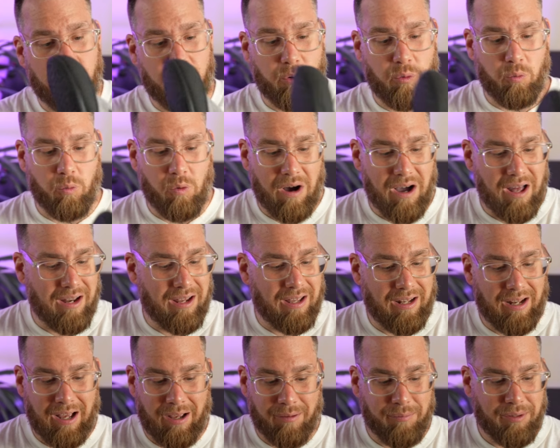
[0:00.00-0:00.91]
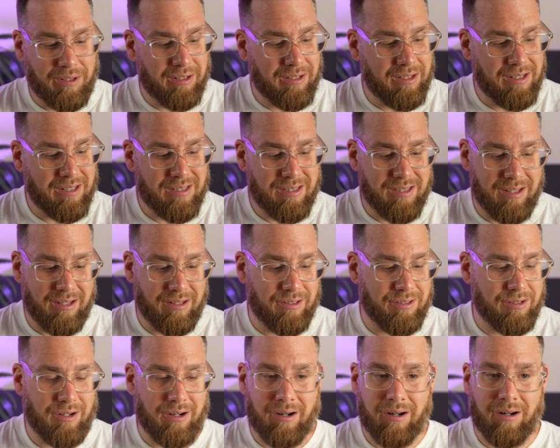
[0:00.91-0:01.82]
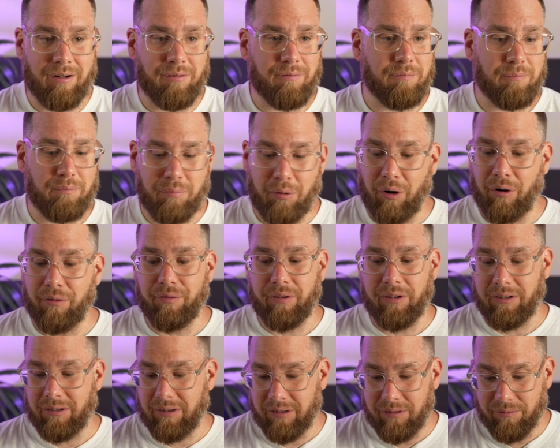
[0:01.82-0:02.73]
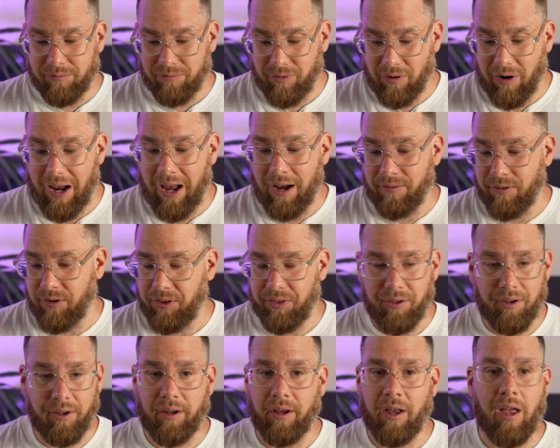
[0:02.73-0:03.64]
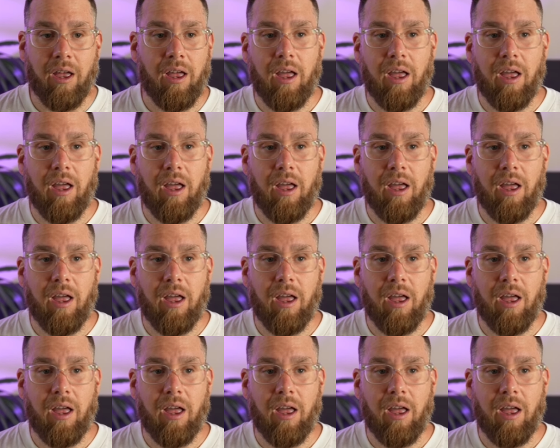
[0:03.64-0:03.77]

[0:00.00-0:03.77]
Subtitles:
you want it, I mean, these things are perfect for everything.